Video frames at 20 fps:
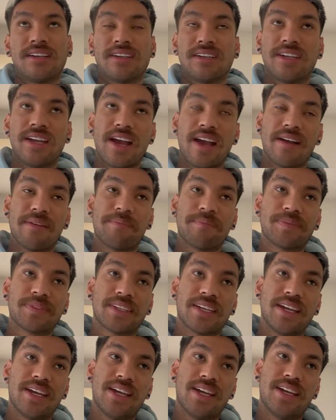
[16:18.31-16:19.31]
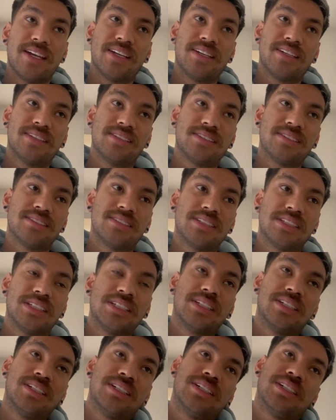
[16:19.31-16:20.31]
yeah. And
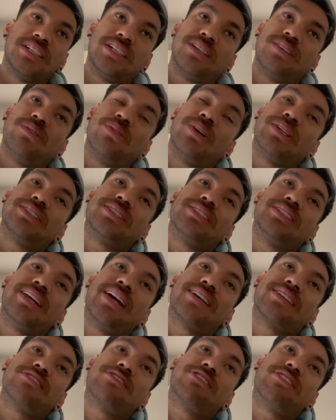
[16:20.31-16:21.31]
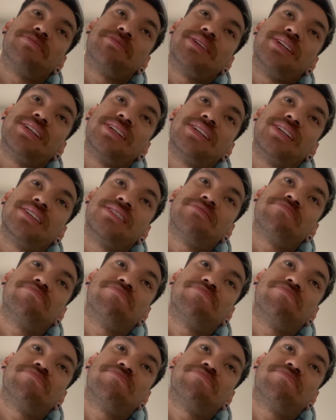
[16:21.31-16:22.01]
what's next for me?